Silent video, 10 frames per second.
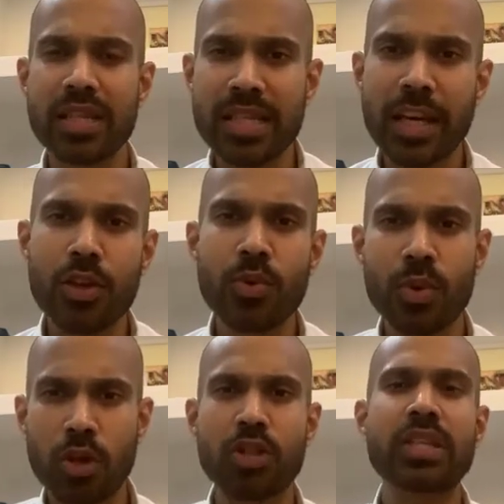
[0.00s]
take you a
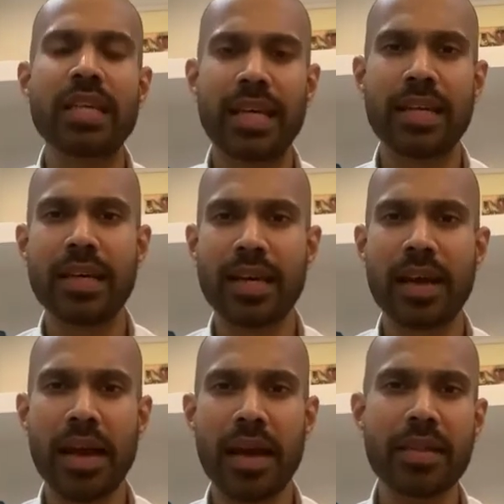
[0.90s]
notch ahead.
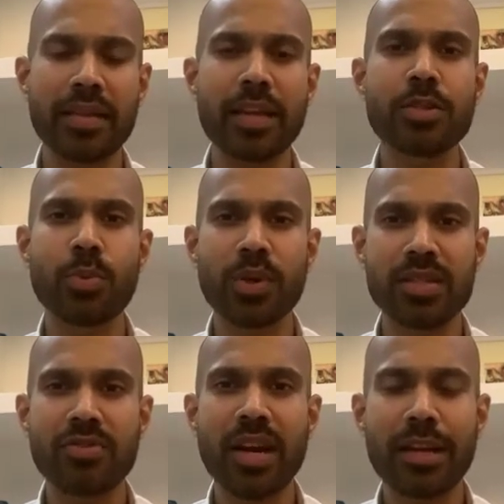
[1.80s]
I think that's
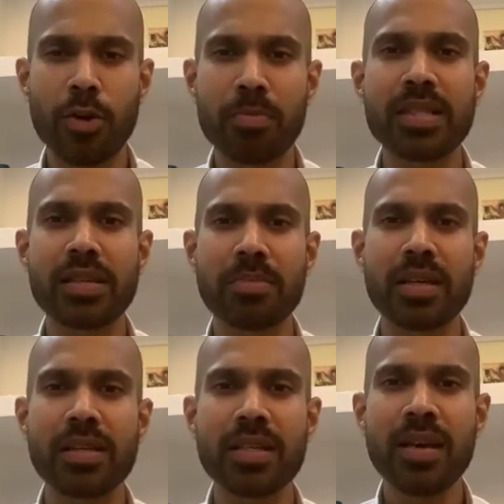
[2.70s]
what's right now missing,
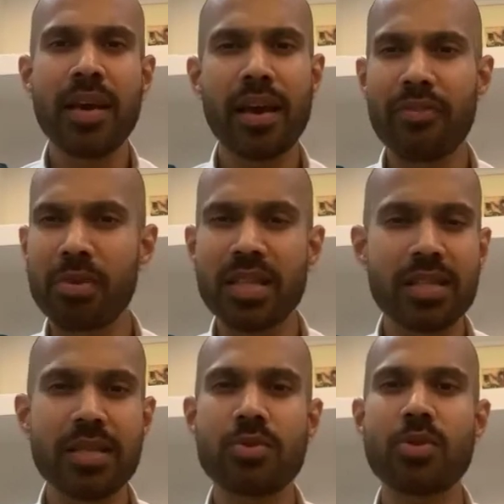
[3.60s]
because everybody
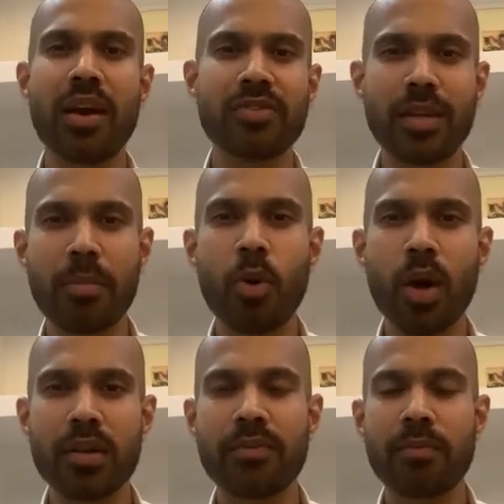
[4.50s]
seems to have
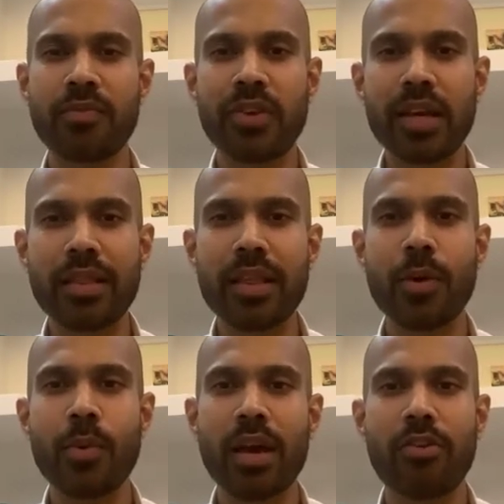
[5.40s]
somehow figured their
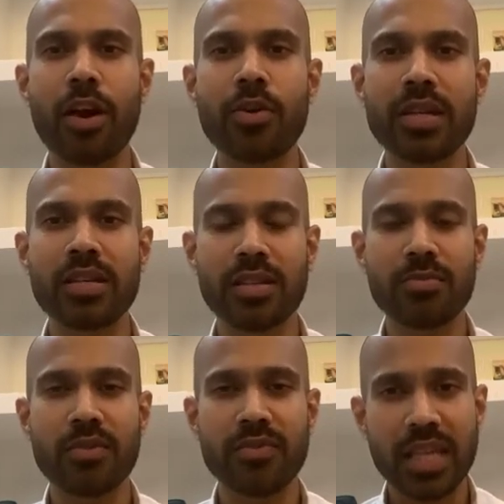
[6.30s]
way around in
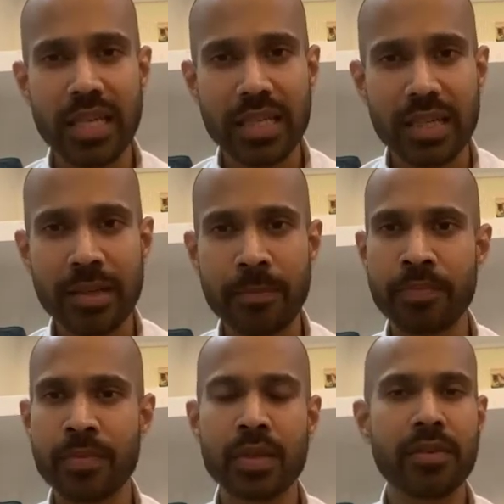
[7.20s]
terms of data,
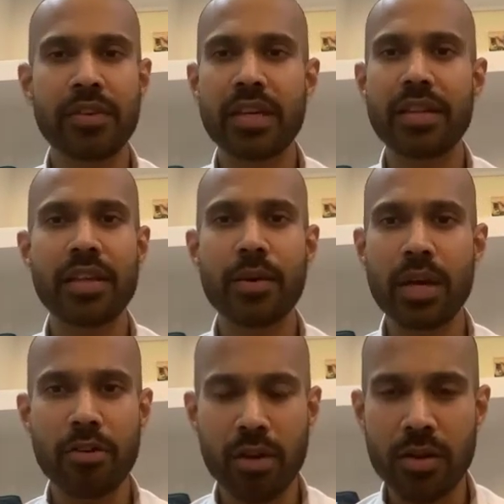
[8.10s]
figured their way
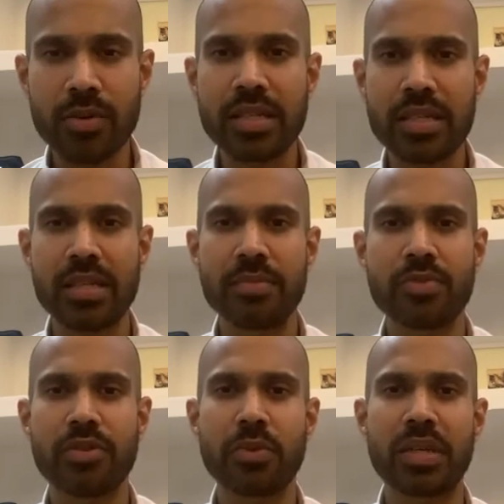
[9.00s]
around in terms
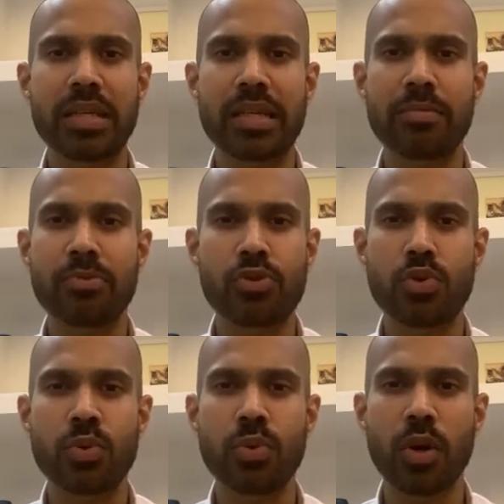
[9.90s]
of when it comes
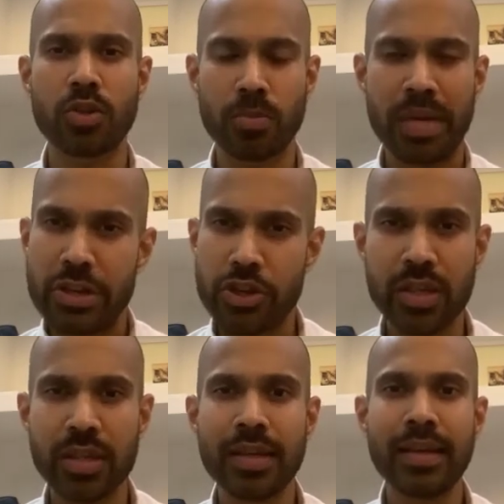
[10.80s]
to
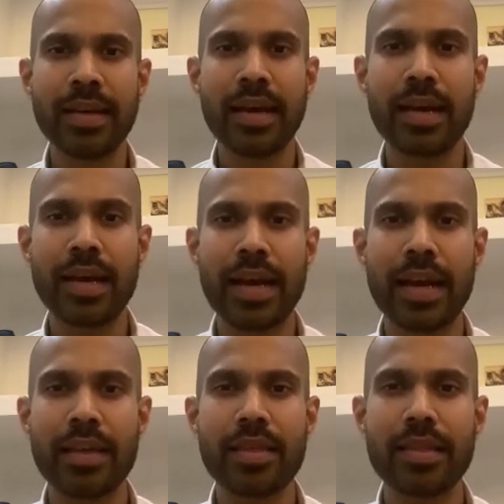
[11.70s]
automation. And
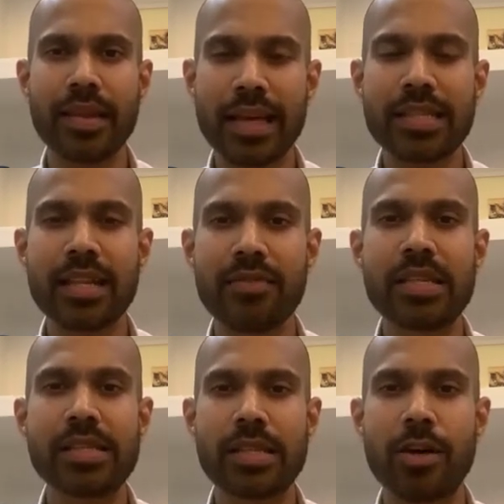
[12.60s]
I think the next level
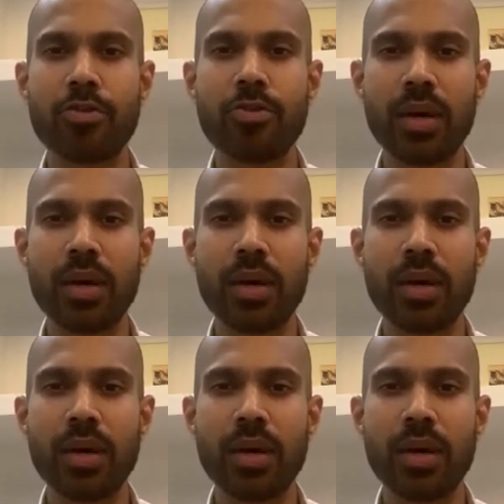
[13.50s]
is now